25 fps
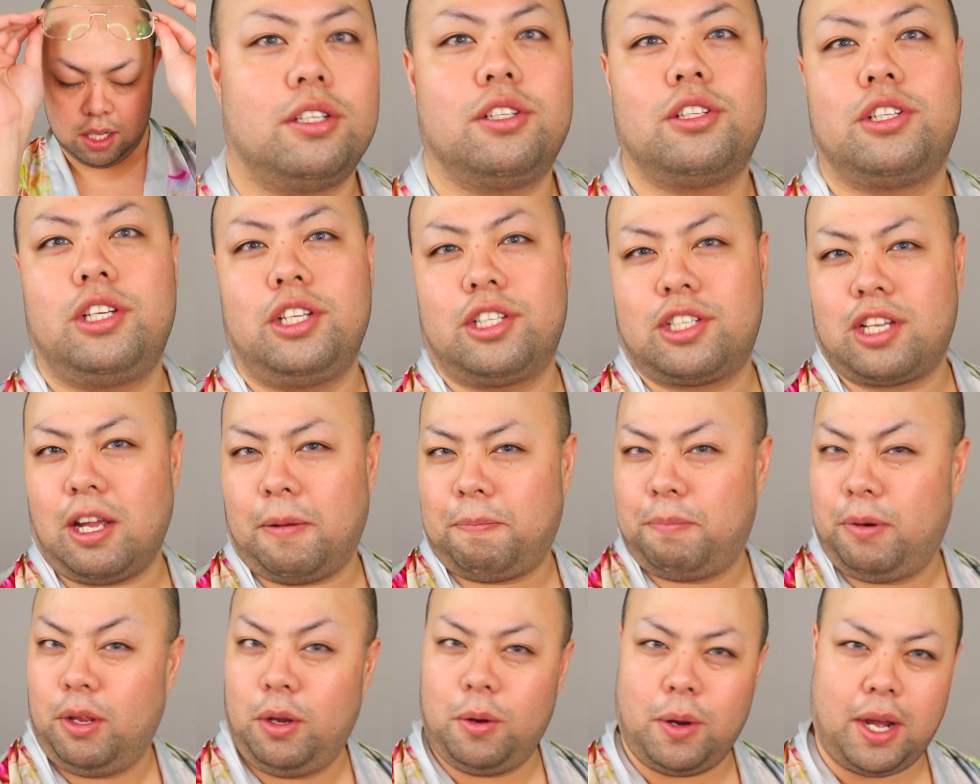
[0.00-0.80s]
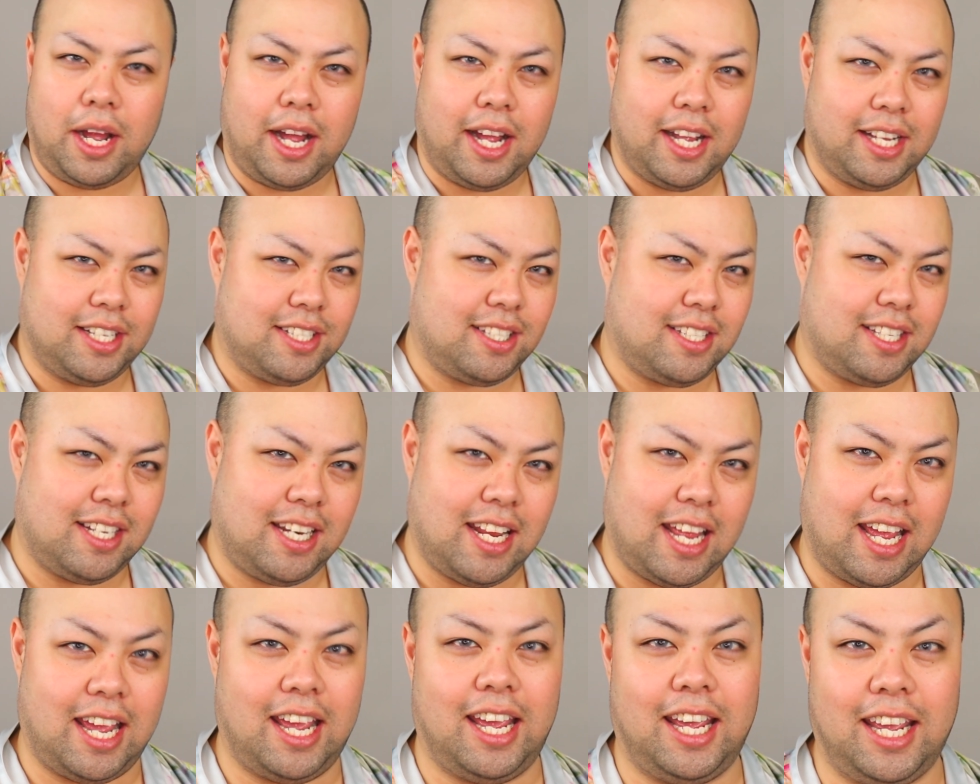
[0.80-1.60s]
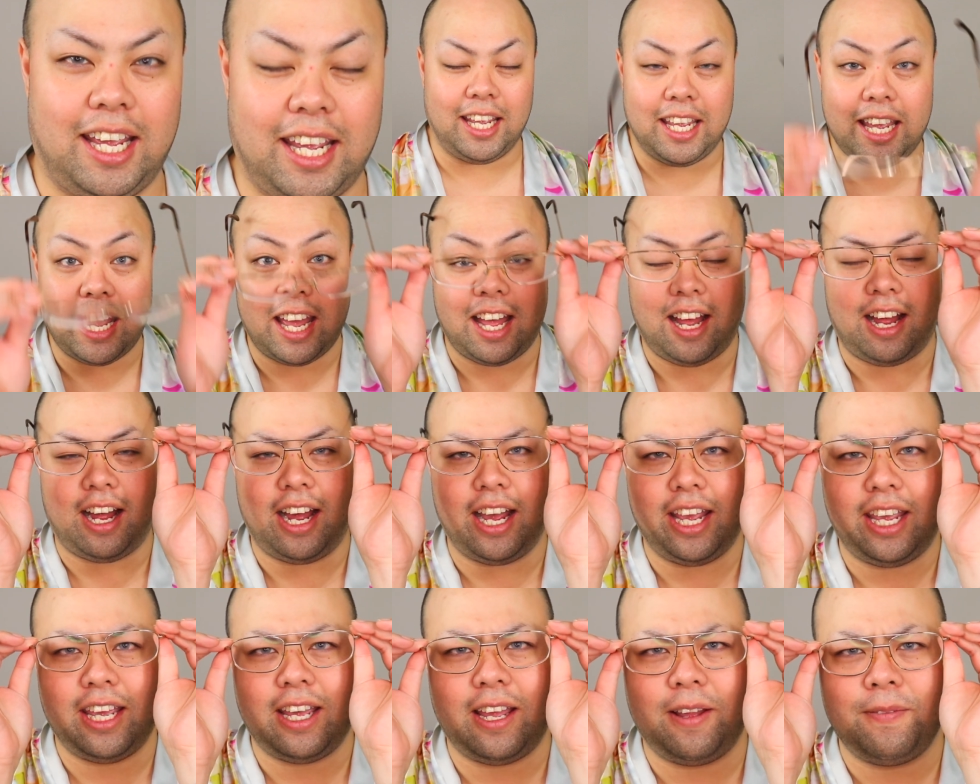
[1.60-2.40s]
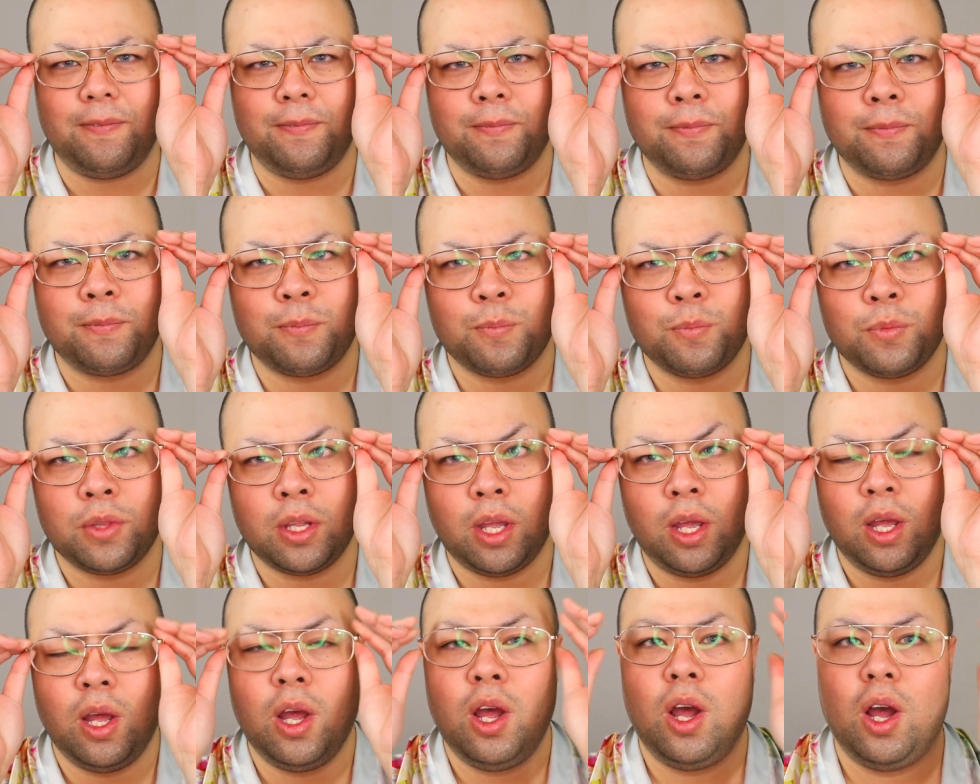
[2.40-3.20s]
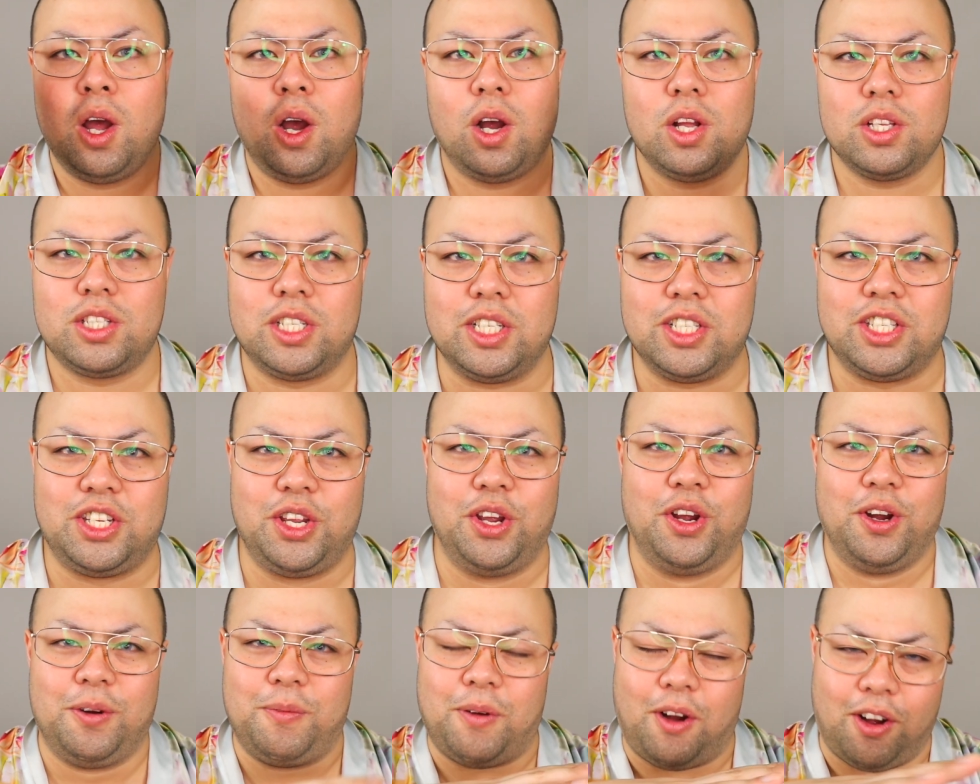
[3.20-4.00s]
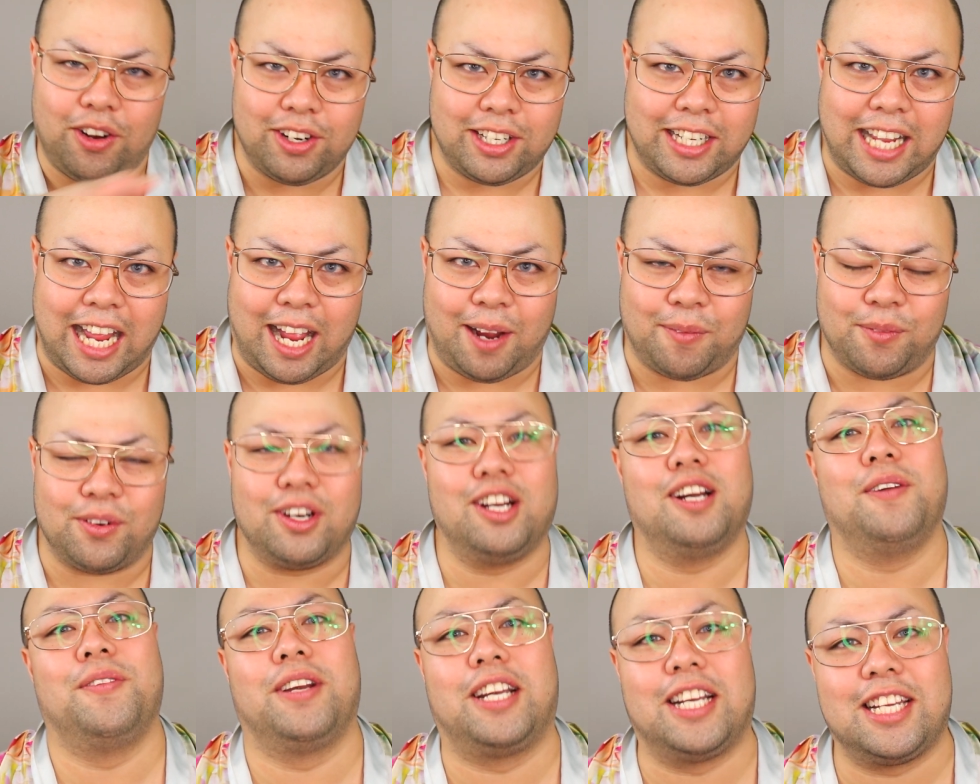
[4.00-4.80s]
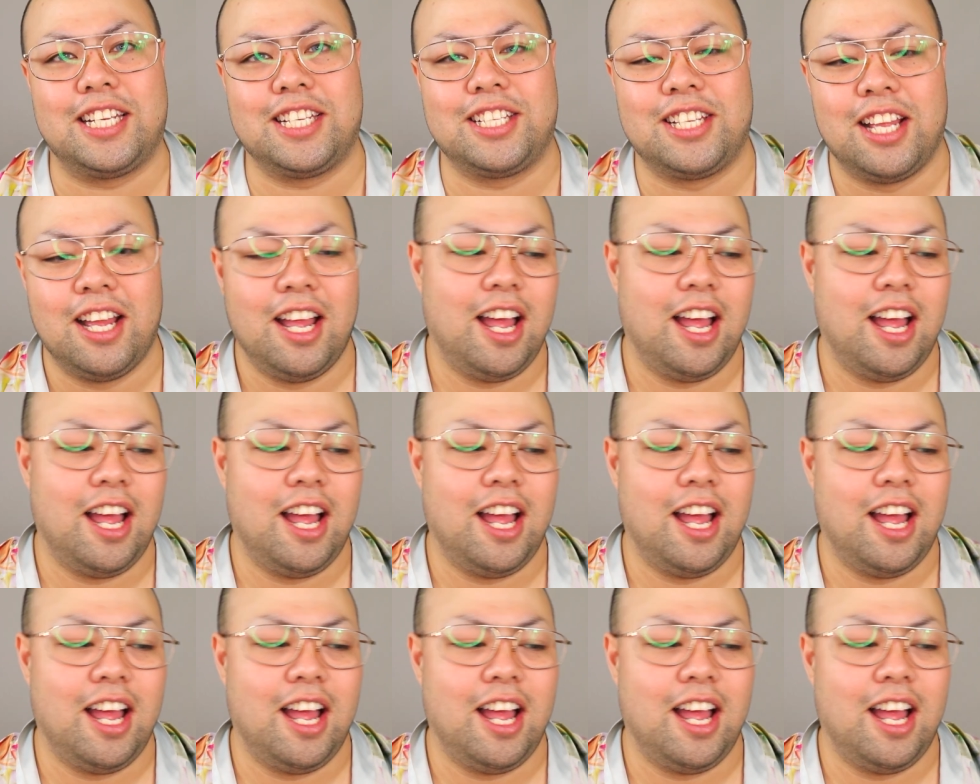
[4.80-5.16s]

She's got blue eyes today. Yeah, I didn't do them on camera because